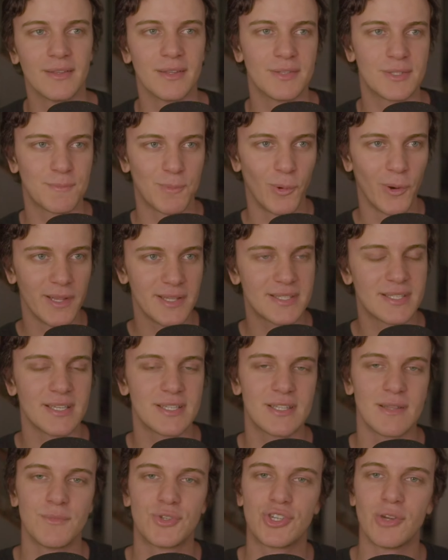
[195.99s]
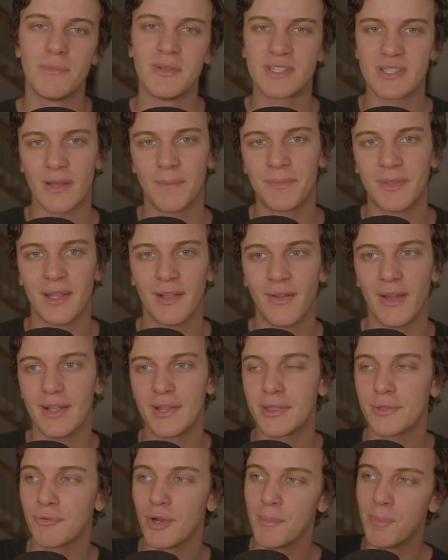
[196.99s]
This point system should be something
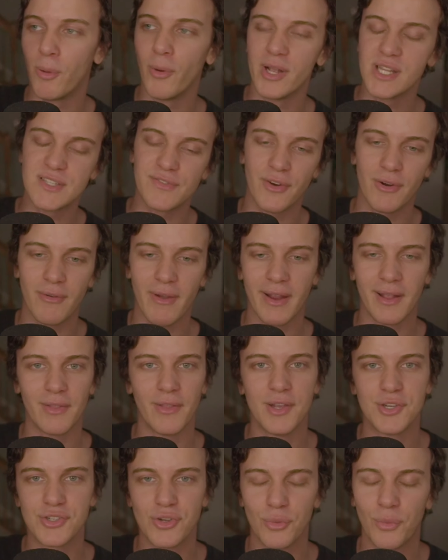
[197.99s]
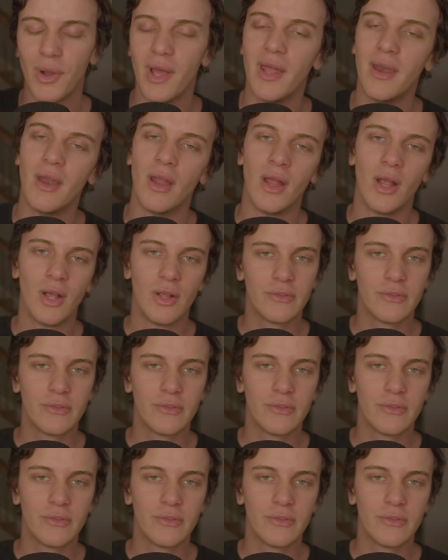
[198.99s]
like three points for a regulation win,